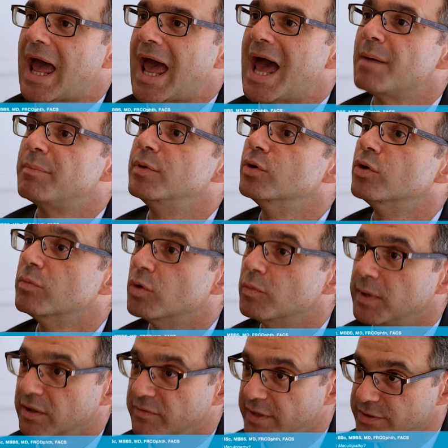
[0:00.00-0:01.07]
abnormal
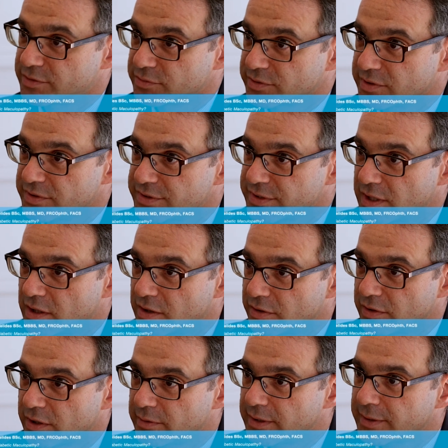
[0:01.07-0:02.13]
blood vessels can start
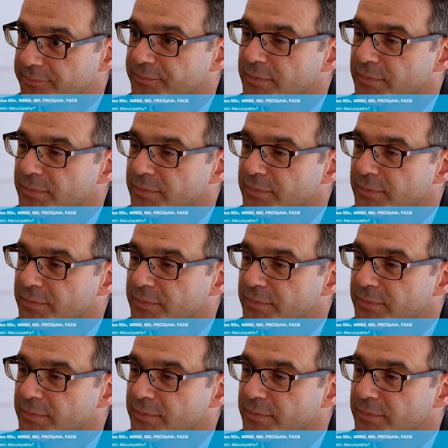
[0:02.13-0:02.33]
growing.